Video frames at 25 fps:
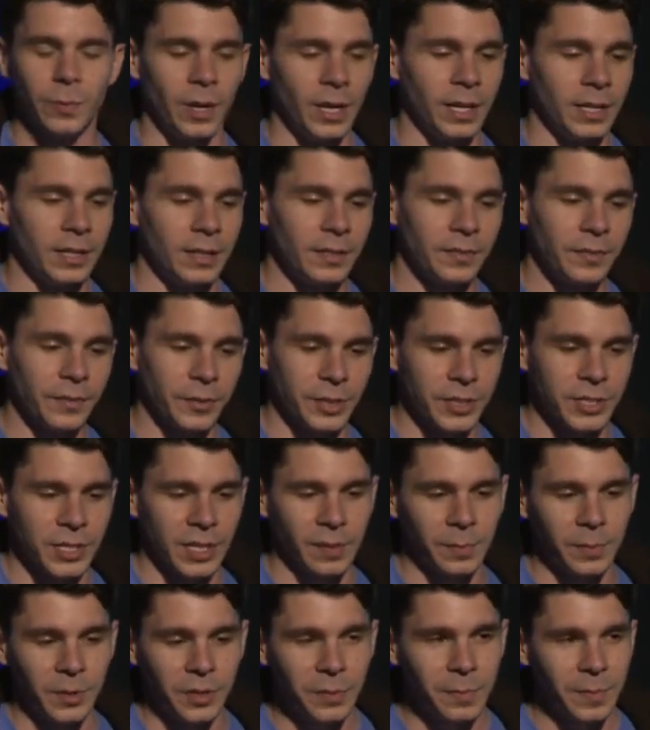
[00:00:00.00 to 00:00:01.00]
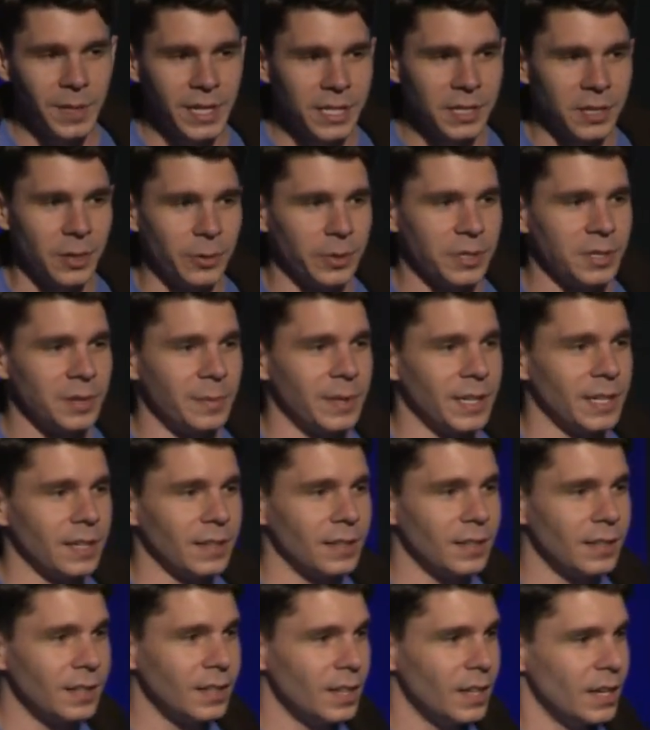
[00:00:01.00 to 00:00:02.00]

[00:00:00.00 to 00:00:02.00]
run, for example, the makenode command.